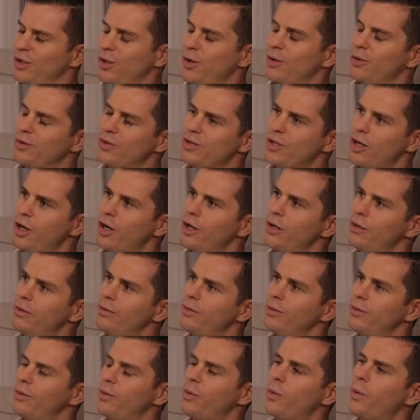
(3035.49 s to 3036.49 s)
Cool. So,
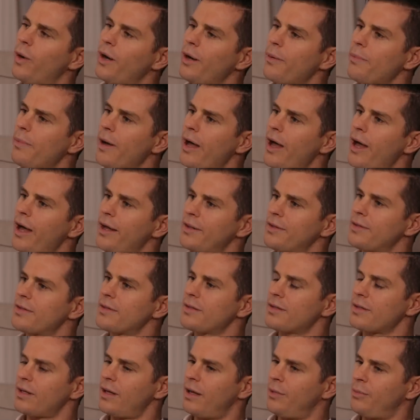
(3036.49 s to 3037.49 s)
what about?
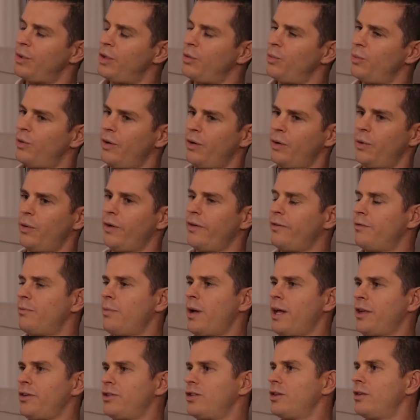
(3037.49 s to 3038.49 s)
I mean, we, have
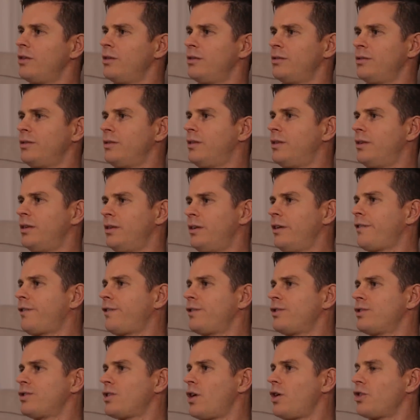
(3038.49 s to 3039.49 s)
mentioned the
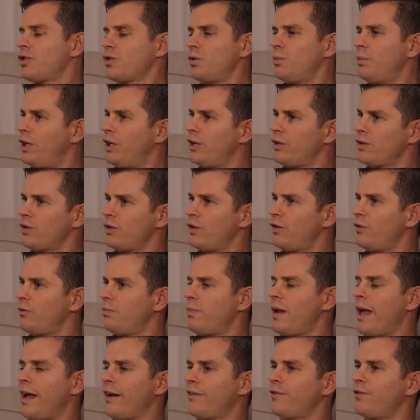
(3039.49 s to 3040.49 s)
different social media sort of
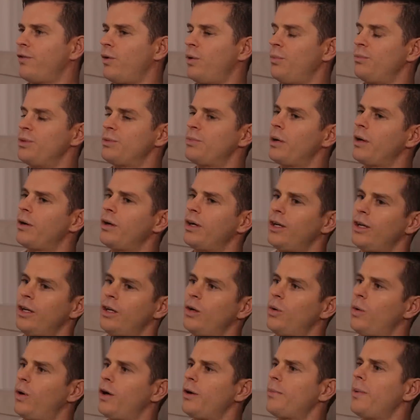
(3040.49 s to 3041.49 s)
platforms, but
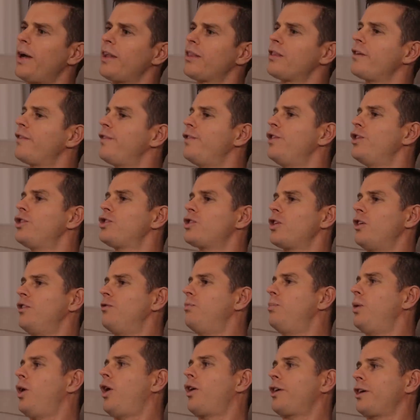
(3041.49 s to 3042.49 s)
what about the future
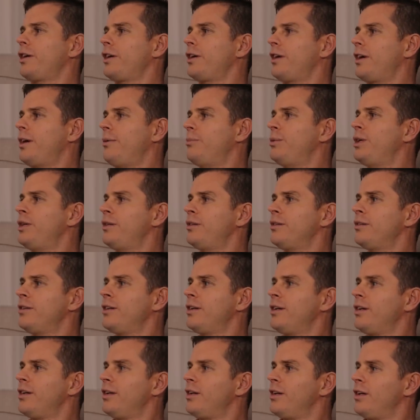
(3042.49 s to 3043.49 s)
of blogging? I mean,
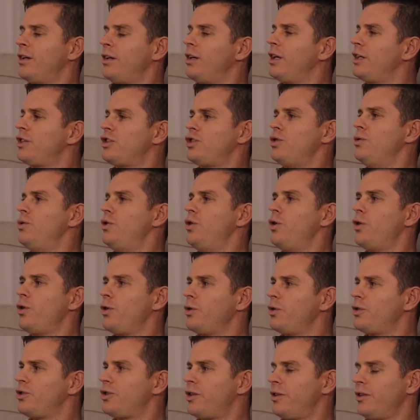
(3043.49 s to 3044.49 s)
it's
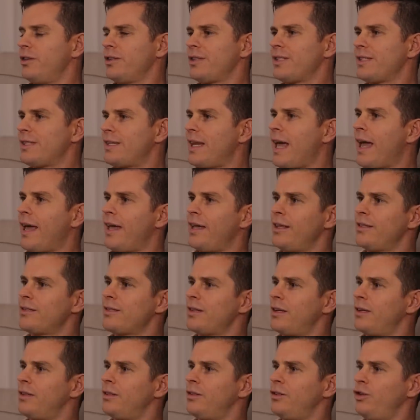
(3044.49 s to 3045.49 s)
huge in the states
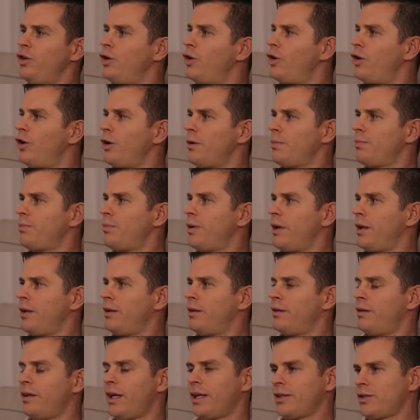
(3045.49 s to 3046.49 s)
and Europe
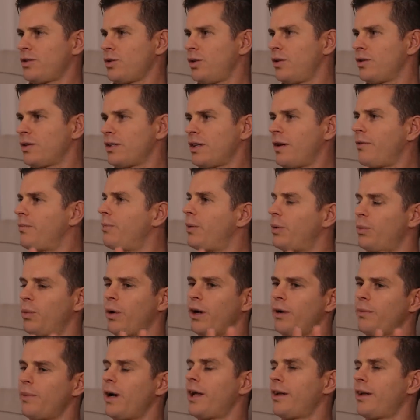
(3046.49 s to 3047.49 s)
and that sort of stuff. But
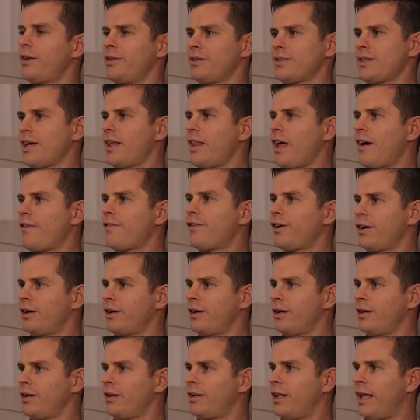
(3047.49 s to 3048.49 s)
what about in South
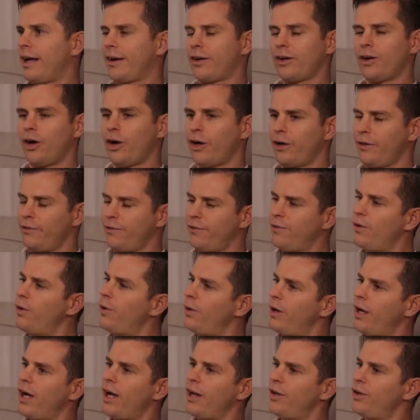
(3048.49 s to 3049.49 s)
Africa? Like going forward,
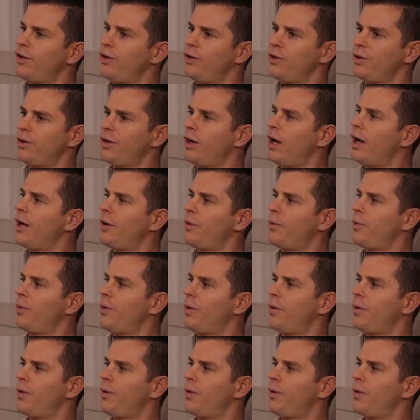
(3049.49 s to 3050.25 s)
how do you? How,